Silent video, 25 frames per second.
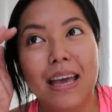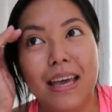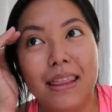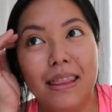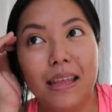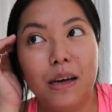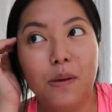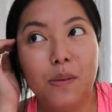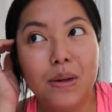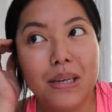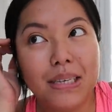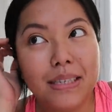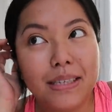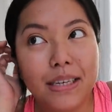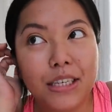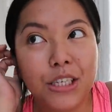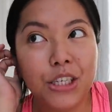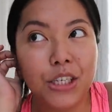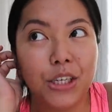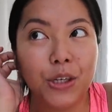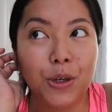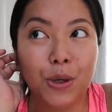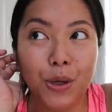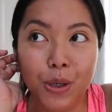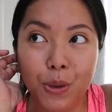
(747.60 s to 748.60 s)
That was
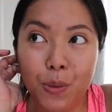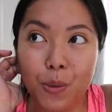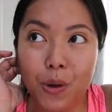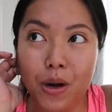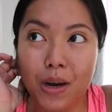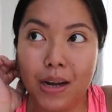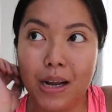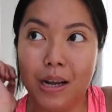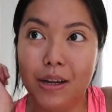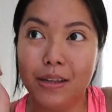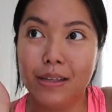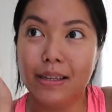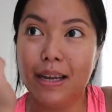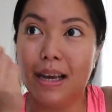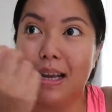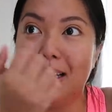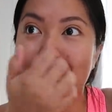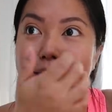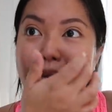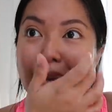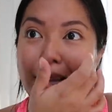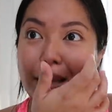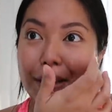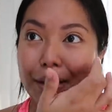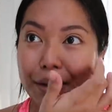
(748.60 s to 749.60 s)
such a good workout,
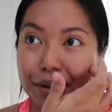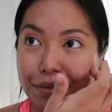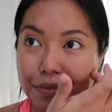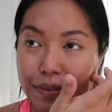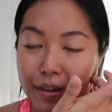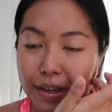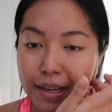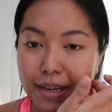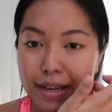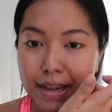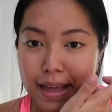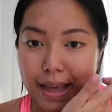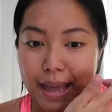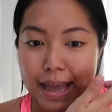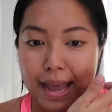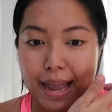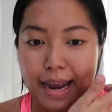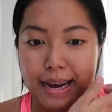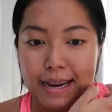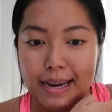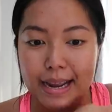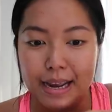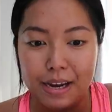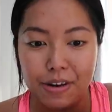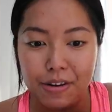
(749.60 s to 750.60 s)
guys. I love it.
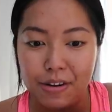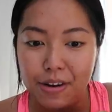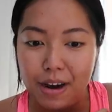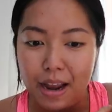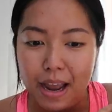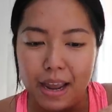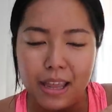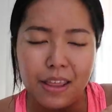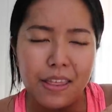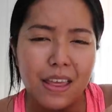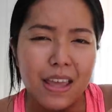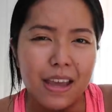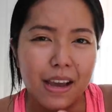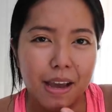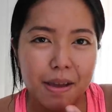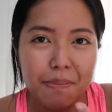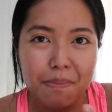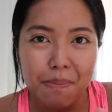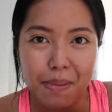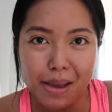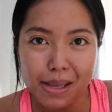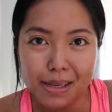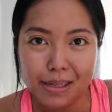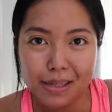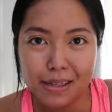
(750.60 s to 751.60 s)
And I think I
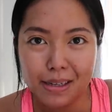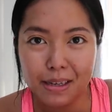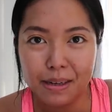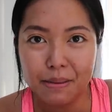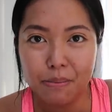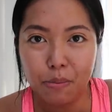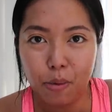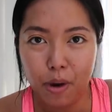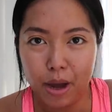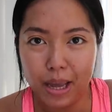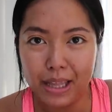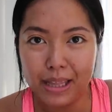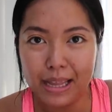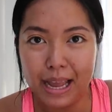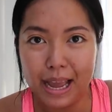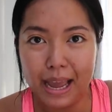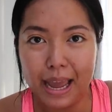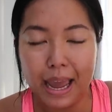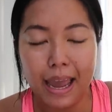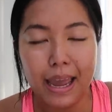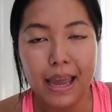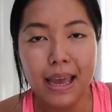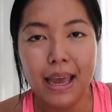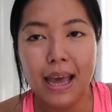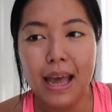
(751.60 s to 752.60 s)
missed Muay
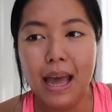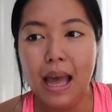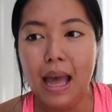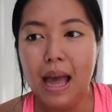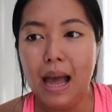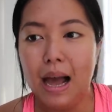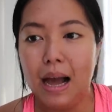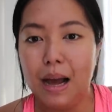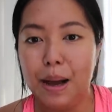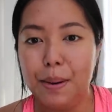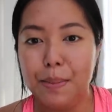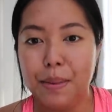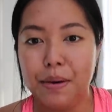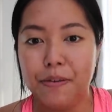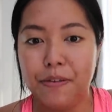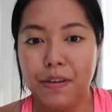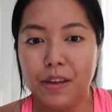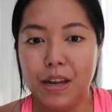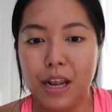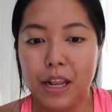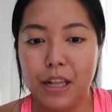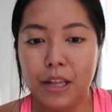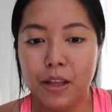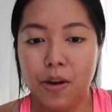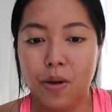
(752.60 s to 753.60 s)
Thai. If you
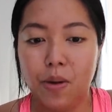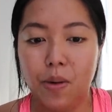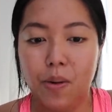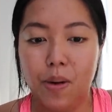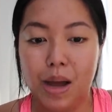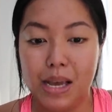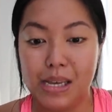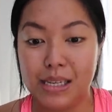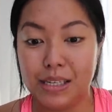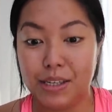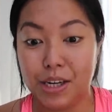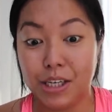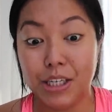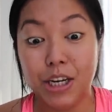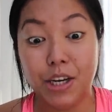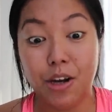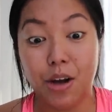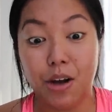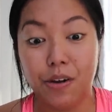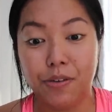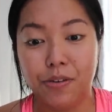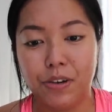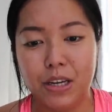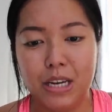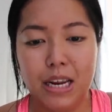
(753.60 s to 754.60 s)
didn't know, I started
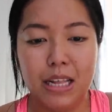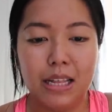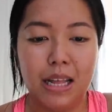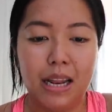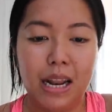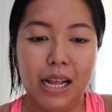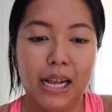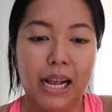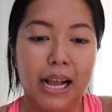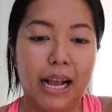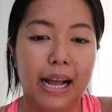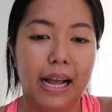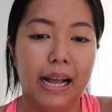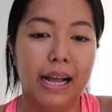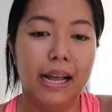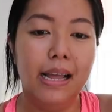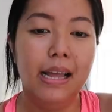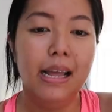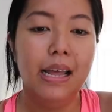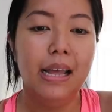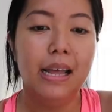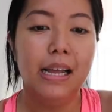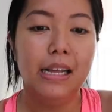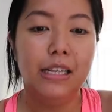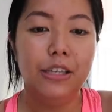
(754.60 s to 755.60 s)
off really talaga
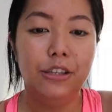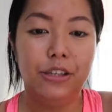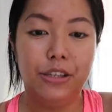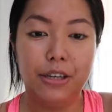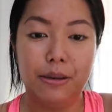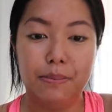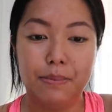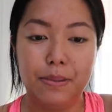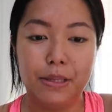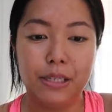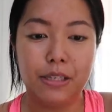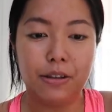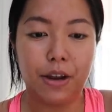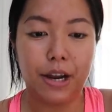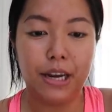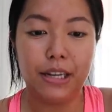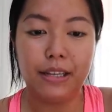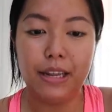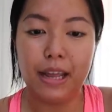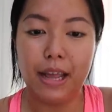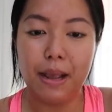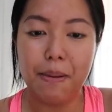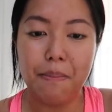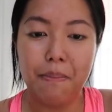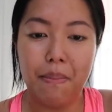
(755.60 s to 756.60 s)

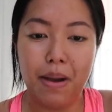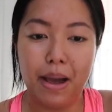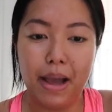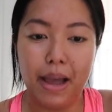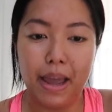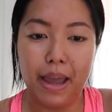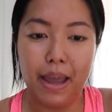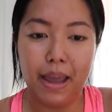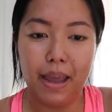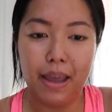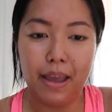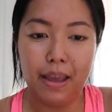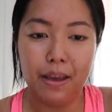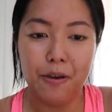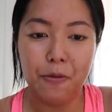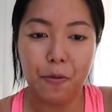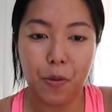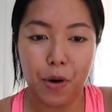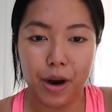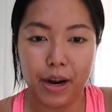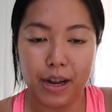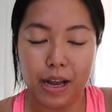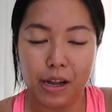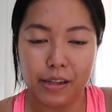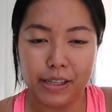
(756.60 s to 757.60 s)
jump-starting my
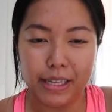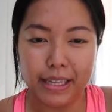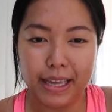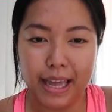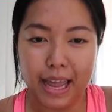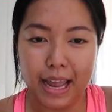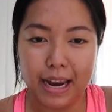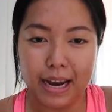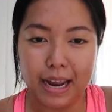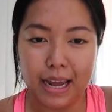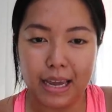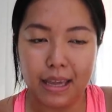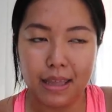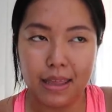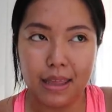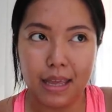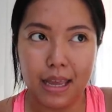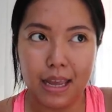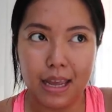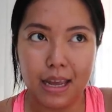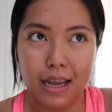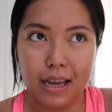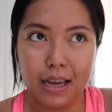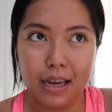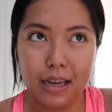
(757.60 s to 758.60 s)
workout again, I
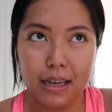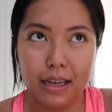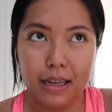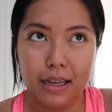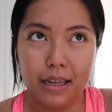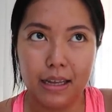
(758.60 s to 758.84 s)
think